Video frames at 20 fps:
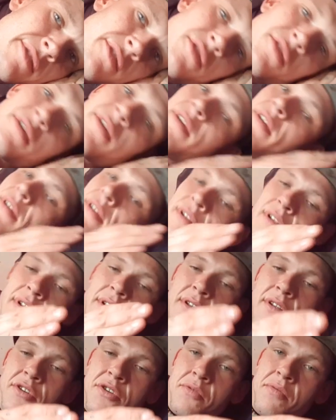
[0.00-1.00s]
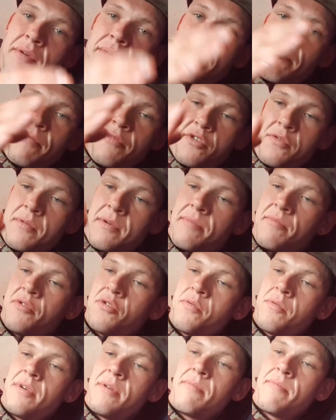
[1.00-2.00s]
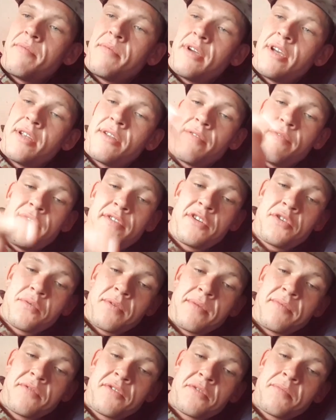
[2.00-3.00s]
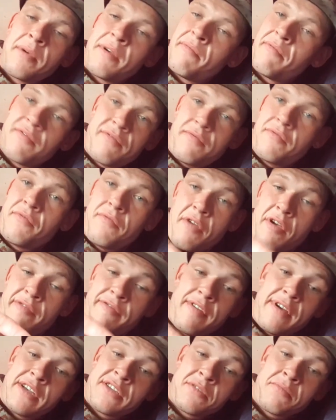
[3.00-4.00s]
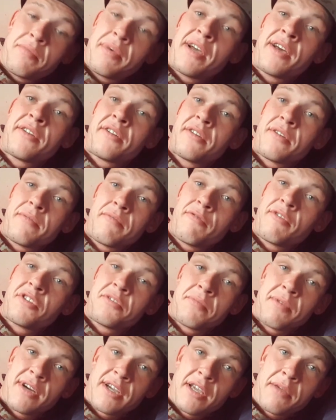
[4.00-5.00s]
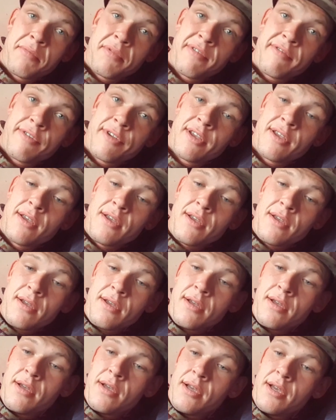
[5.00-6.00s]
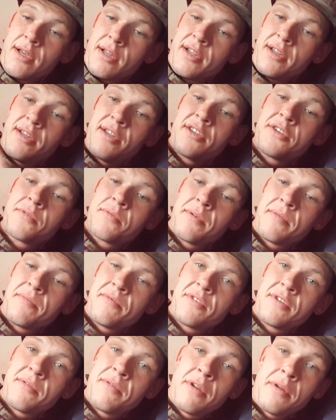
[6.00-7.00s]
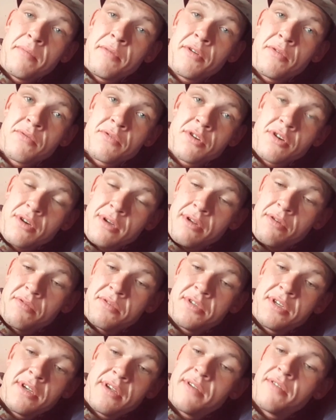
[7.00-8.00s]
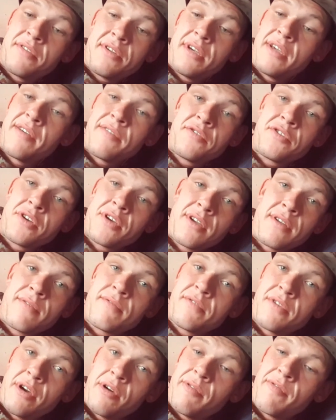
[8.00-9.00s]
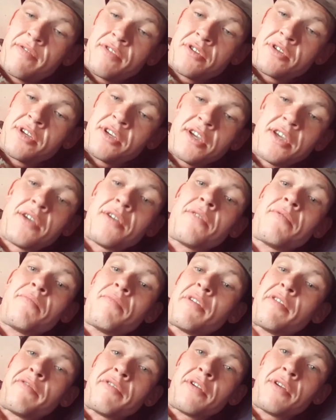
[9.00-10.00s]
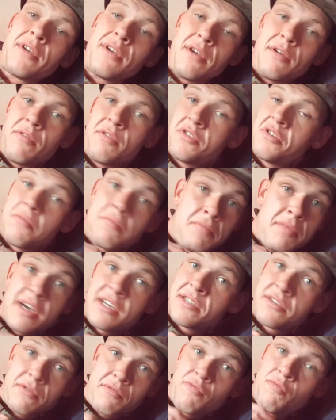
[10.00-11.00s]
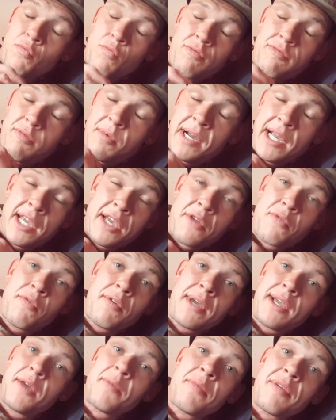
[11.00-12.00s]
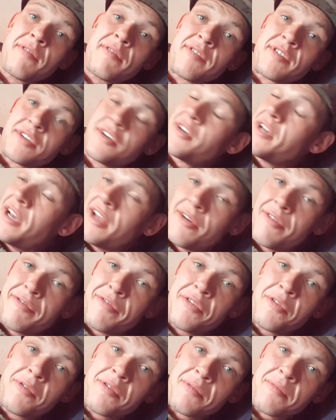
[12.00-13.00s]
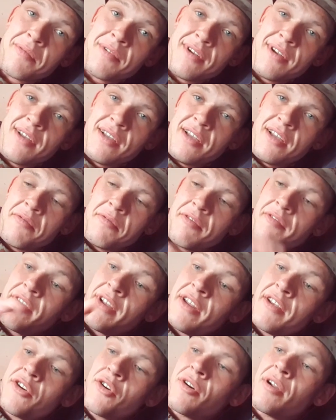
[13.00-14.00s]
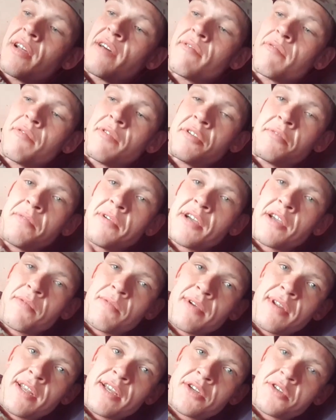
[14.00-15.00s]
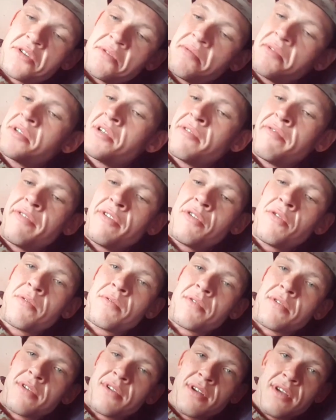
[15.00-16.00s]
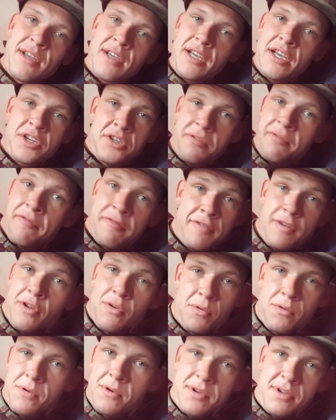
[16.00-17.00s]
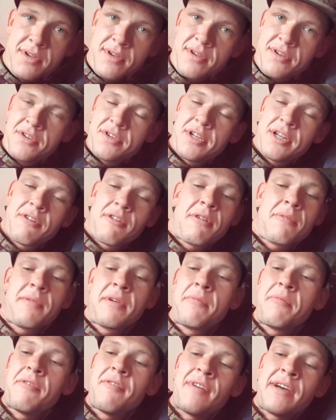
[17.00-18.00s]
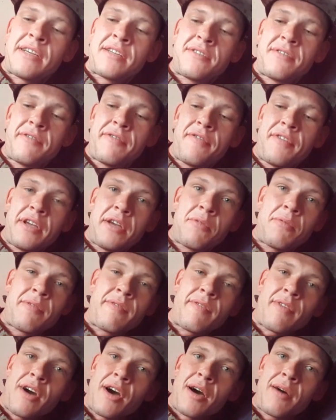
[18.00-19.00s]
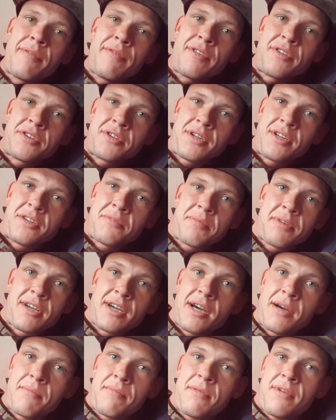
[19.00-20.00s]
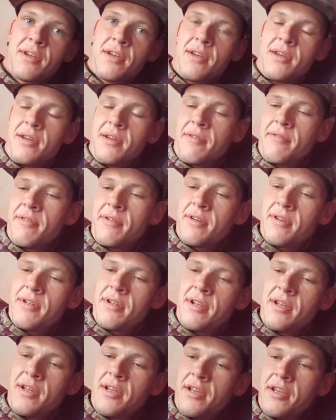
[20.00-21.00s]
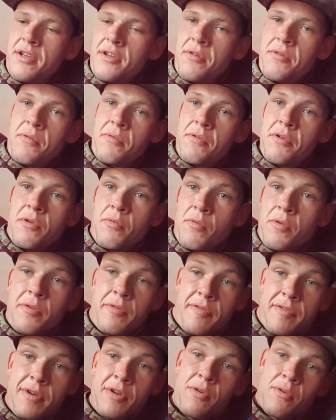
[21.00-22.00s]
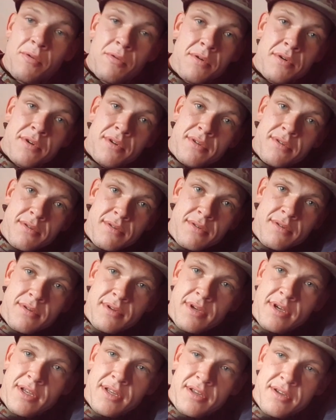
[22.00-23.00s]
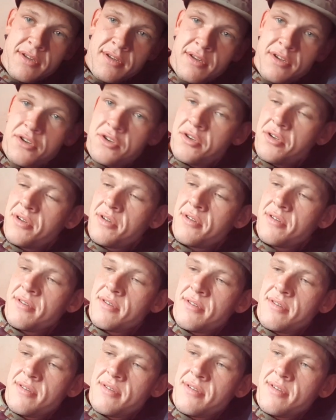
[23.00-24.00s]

you've got swim, and fish swim spent £1,000 on a Ridge Monkey bivvy, And then this swim's in the middle's got a little TFG, Total Fishing Gear bivvy, which are must have wicked bivvies, cannot fault them. But then you've got another Ridge Monkey one next to him, it's going to feel awkward. It shouldn't feel awkward, do you know what I mean? But that's the thing with carp fishing, it's become that you would feel awkward and you shouldn't.